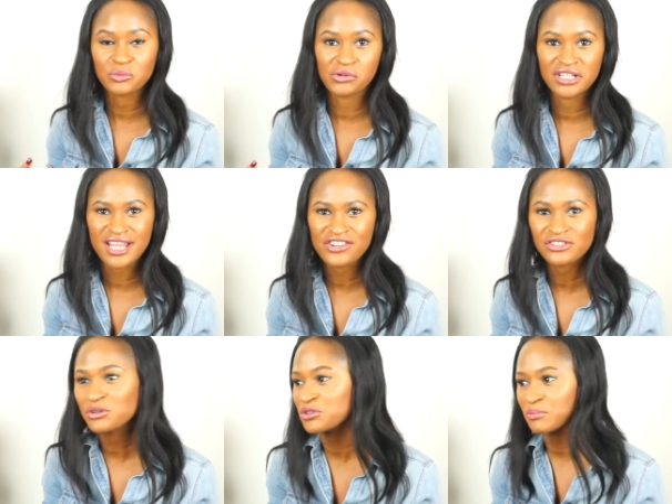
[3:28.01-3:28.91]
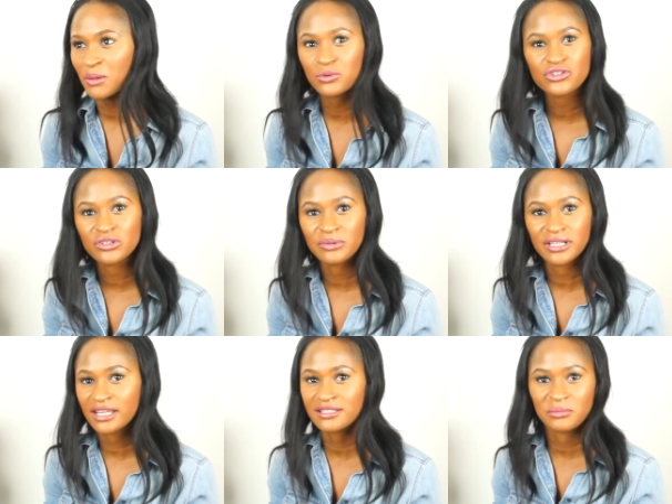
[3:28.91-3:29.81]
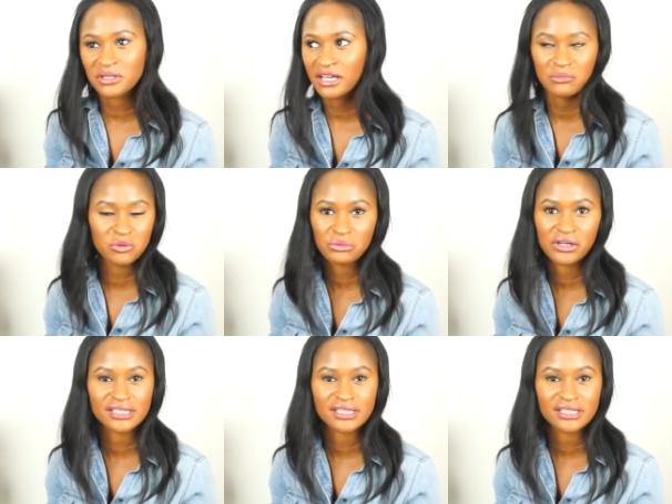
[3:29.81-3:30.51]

print, I just go to my wardrobe and get something animal print.